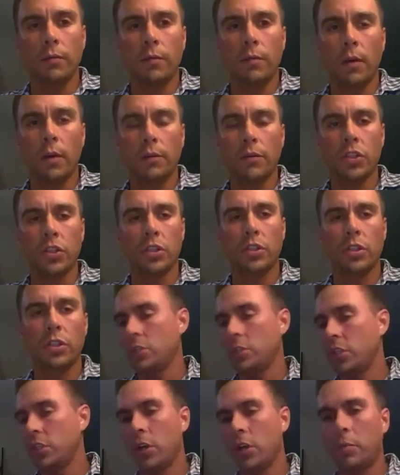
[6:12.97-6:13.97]
of just the
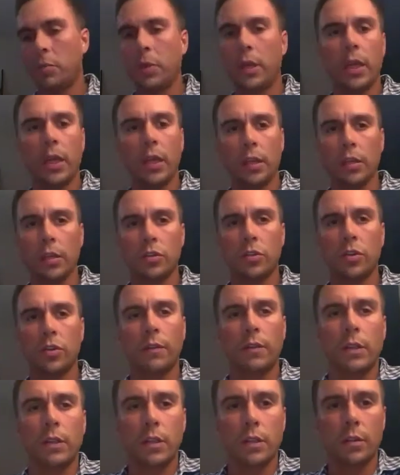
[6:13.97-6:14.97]
GOP and
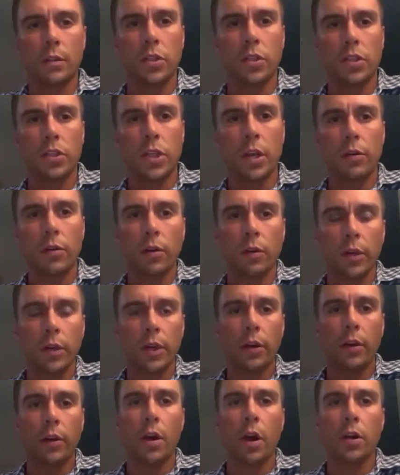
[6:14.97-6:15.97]
conservatism in general
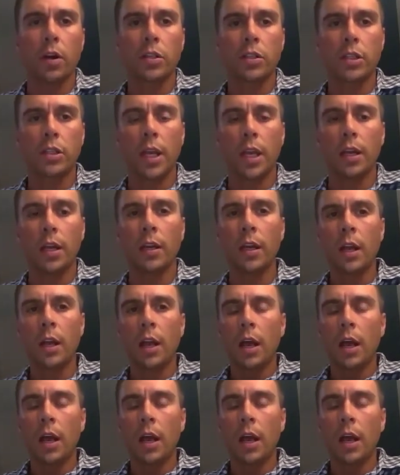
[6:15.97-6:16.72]
here in our state,